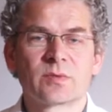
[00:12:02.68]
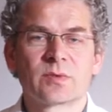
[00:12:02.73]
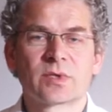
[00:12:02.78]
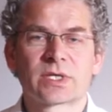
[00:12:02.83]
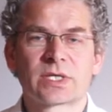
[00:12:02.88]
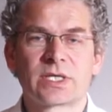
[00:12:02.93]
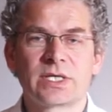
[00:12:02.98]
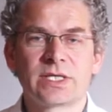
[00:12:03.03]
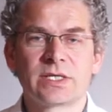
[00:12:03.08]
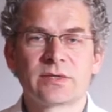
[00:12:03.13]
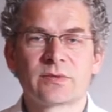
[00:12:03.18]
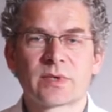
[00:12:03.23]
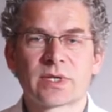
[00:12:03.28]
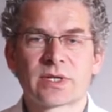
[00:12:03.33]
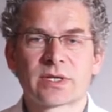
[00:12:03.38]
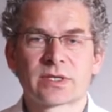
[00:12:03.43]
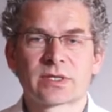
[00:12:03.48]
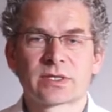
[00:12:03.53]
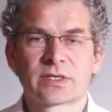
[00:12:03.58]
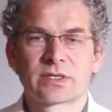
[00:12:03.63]
were cleaned with
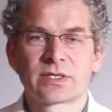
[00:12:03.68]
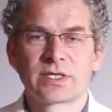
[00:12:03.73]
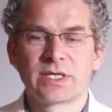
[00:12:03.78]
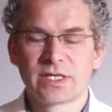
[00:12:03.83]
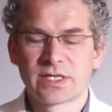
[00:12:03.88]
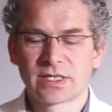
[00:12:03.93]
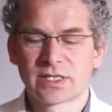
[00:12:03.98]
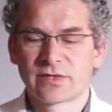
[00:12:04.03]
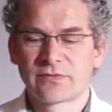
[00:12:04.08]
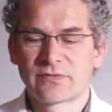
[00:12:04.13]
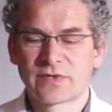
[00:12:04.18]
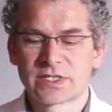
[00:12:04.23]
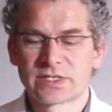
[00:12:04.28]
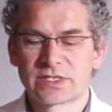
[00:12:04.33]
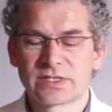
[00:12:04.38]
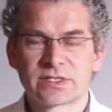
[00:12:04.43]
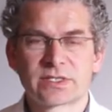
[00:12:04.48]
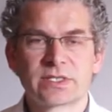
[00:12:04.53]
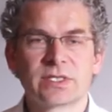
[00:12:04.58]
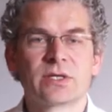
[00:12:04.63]
a cleaning
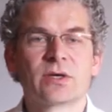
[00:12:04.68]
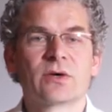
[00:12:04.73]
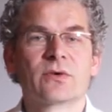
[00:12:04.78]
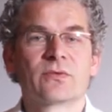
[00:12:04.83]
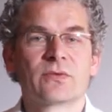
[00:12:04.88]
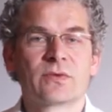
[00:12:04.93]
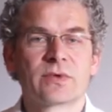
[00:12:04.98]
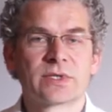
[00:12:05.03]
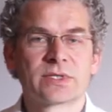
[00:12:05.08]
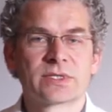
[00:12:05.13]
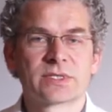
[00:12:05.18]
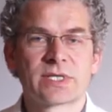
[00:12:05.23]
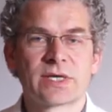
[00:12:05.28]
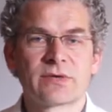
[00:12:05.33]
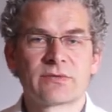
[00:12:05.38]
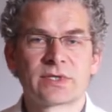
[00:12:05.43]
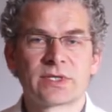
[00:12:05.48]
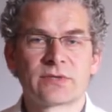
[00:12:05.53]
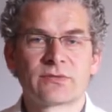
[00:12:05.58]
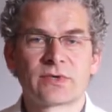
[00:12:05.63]
efficiency of
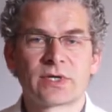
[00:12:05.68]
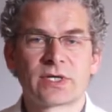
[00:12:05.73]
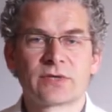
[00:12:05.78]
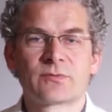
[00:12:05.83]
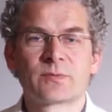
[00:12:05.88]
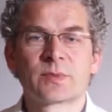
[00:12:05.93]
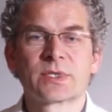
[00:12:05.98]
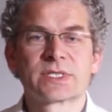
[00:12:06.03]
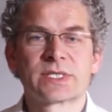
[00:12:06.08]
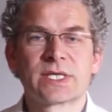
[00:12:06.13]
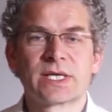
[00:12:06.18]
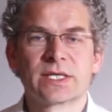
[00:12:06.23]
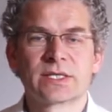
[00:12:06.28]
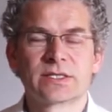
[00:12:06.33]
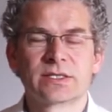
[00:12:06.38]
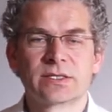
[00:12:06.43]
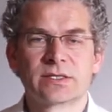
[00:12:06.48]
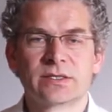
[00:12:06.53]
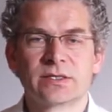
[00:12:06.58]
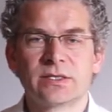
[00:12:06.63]

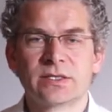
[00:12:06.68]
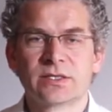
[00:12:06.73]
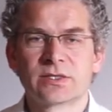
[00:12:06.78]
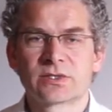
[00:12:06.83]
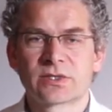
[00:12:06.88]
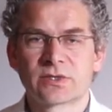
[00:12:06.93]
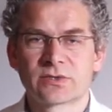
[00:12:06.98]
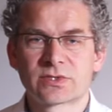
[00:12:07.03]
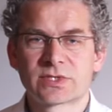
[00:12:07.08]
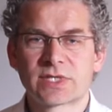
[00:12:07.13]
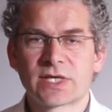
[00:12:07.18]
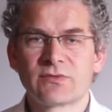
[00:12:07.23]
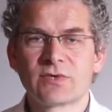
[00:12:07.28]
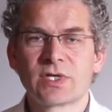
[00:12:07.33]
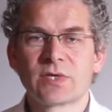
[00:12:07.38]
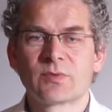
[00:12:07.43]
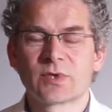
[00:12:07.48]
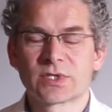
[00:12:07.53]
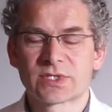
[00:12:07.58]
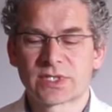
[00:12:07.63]
75%. So
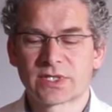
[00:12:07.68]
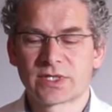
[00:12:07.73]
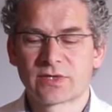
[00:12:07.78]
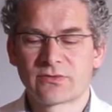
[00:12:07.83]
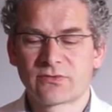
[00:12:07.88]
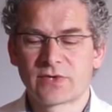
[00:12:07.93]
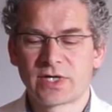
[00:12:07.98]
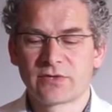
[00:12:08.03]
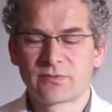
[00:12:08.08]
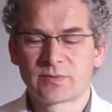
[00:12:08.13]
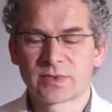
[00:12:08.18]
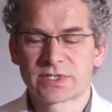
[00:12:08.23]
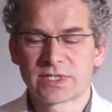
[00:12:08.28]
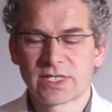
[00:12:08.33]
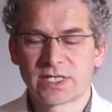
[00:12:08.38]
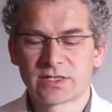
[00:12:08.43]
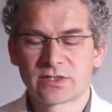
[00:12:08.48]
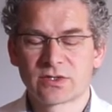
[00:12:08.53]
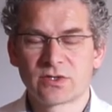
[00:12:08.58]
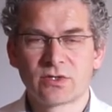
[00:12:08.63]

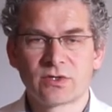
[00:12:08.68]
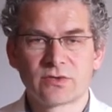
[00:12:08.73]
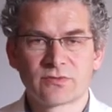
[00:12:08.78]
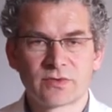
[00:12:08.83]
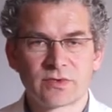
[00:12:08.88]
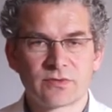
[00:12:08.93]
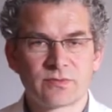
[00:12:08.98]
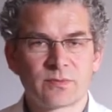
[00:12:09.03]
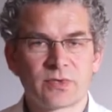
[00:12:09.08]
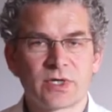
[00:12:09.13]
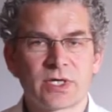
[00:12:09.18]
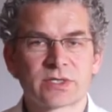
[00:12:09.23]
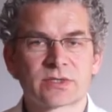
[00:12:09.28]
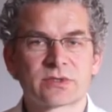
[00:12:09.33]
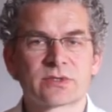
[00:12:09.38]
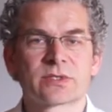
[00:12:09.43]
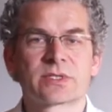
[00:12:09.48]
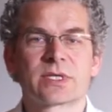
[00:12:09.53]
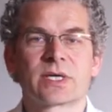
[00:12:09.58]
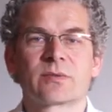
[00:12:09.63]
75% of the
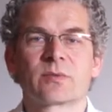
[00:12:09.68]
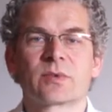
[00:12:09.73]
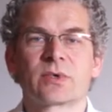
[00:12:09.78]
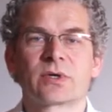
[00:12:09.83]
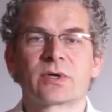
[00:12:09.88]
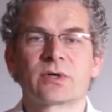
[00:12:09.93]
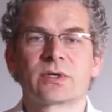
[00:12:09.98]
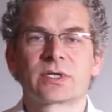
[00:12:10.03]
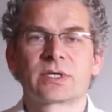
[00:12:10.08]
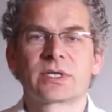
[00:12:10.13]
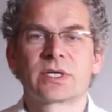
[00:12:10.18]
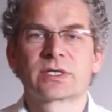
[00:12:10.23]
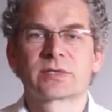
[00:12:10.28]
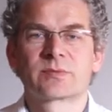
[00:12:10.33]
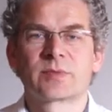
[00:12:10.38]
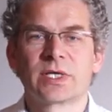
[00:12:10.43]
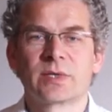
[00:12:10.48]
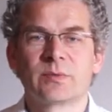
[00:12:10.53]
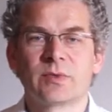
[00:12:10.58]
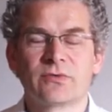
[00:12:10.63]
particles that were on the glass
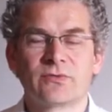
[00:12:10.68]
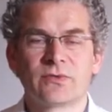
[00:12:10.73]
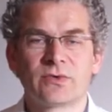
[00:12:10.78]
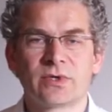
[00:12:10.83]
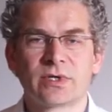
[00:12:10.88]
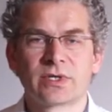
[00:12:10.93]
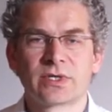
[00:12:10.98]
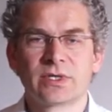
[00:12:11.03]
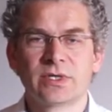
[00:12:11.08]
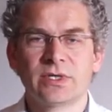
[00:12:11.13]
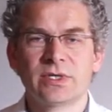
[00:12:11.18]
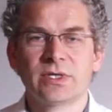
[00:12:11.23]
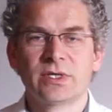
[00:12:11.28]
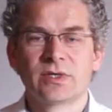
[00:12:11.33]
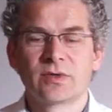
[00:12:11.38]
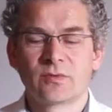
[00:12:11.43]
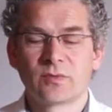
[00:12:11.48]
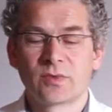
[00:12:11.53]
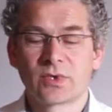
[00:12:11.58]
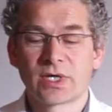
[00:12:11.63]
plate before
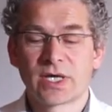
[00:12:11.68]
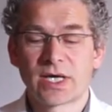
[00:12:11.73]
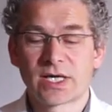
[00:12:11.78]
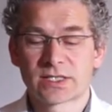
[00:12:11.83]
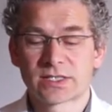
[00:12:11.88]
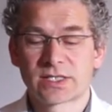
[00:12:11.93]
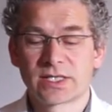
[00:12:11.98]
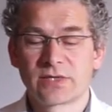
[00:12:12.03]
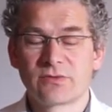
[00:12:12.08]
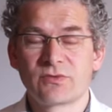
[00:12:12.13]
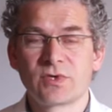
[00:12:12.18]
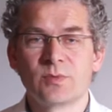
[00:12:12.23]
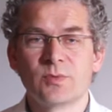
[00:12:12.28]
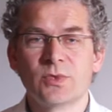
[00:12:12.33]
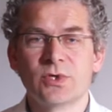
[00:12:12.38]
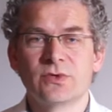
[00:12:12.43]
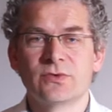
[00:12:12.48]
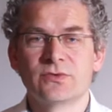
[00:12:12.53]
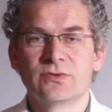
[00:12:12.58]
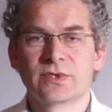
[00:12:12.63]
were actually
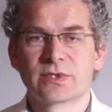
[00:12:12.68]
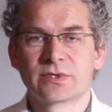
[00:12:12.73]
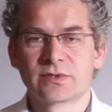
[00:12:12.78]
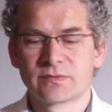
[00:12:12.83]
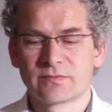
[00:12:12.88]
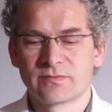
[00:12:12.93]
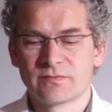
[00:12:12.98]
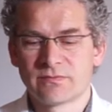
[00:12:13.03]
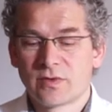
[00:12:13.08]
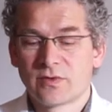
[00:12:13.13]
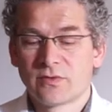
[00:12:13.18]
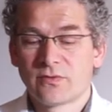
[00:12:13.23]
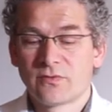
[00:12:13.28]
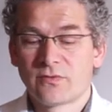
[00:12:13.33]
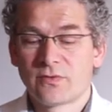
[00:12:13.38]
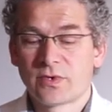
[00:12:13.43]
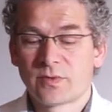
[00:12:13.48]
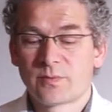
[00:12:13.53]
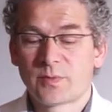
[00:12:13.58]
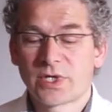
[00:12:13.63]
removed.
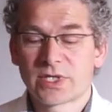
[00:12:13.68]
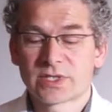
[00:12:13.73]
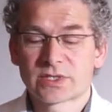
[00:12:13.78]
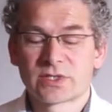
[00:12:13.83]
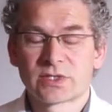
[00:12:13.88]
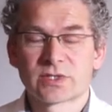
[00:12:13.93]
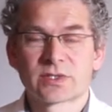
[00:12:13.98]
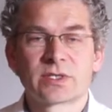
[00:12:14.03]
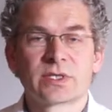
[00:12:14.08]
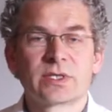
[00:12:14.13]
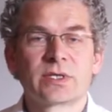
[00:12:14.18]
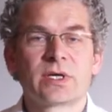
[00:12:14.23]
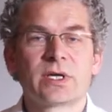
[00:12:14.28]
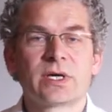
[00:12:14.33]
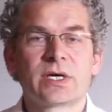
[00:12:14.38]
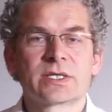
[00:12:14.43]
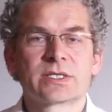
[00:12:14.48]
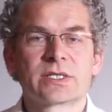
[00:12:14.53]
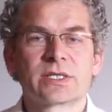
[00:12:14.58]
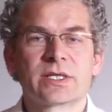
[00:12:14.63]
For particles
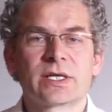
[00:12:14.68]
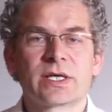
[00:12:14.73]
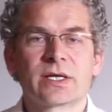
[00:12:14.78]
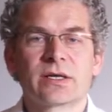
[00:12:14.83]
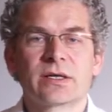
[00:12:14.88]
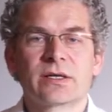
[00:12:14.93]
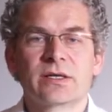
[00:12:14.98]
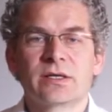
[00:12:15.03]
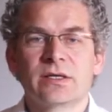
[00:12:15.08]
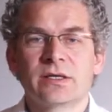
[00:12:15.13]
larger than